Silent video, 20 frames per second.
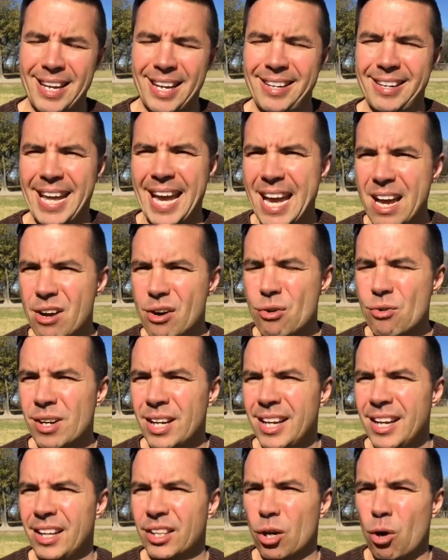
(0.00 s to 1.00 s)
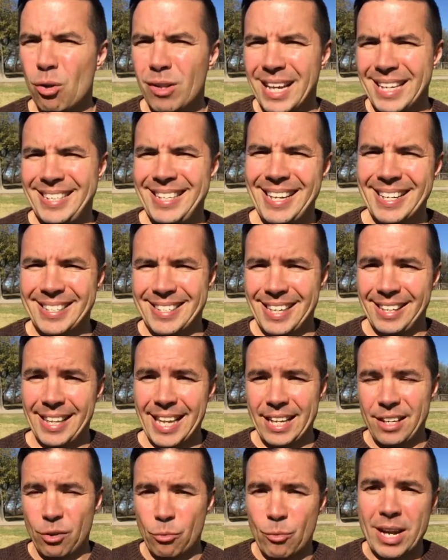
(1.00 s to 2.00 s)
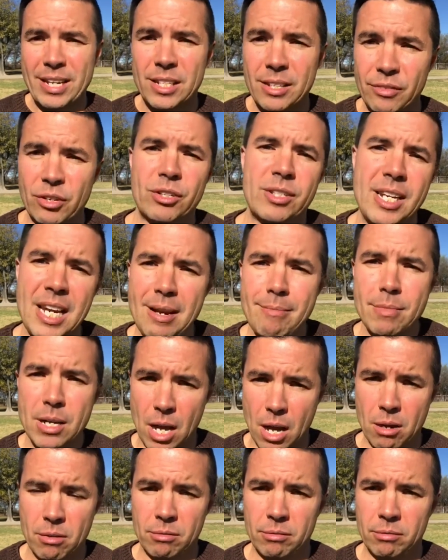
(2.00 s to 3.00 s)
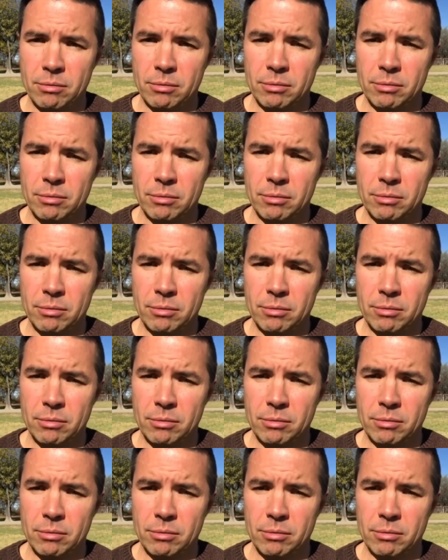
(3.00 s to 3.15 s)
and now the whole idea is to let the rest of your team know